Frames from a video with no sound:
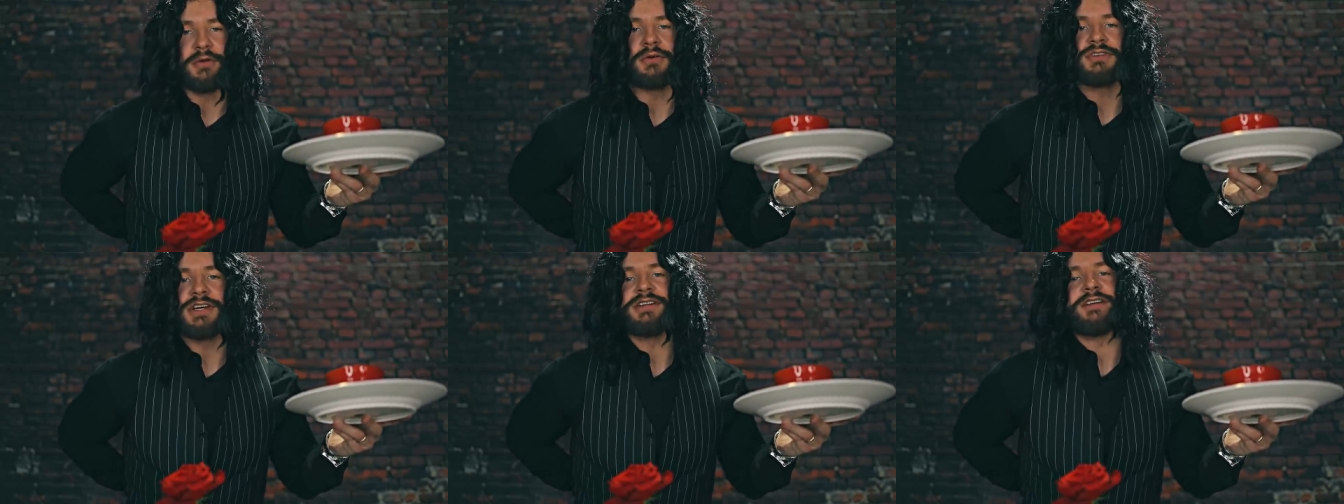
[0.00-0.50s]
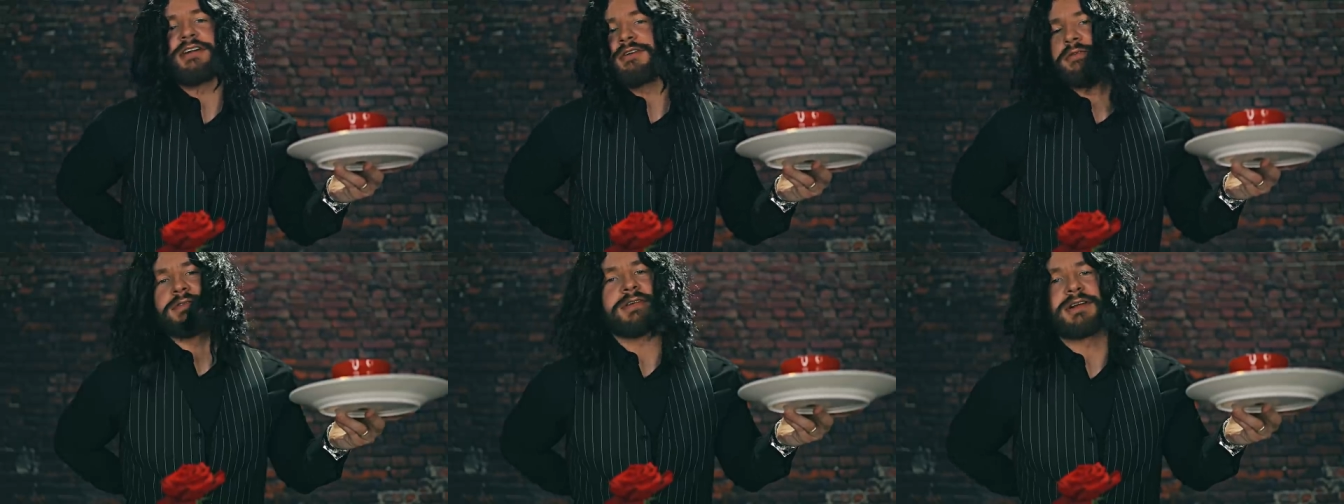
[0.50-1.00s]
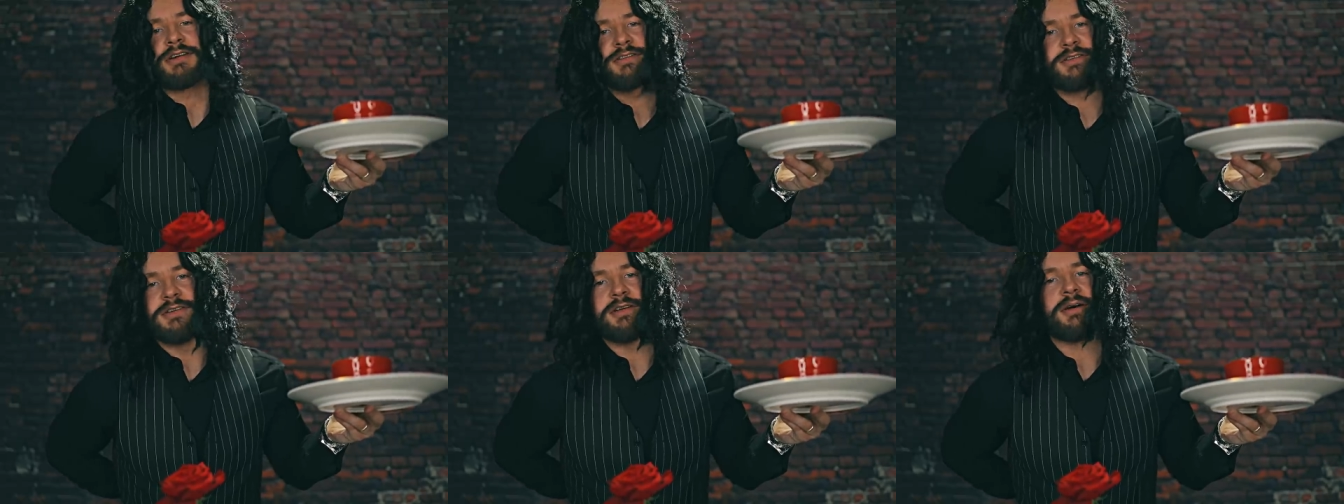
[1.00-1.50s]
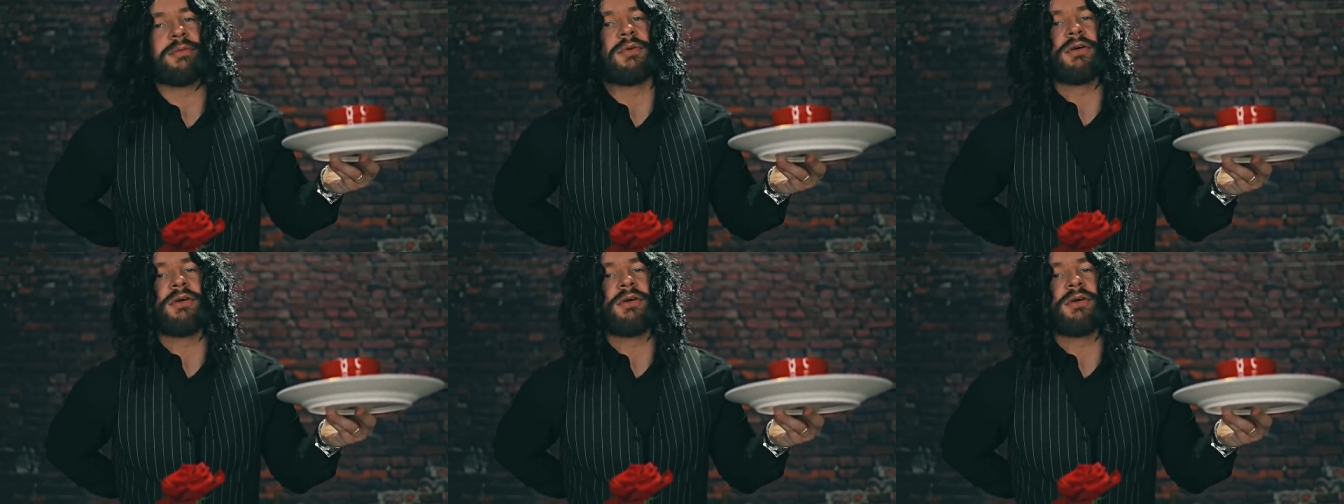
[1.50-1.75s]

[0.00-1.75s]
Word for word: your date. I don't think they're turning up.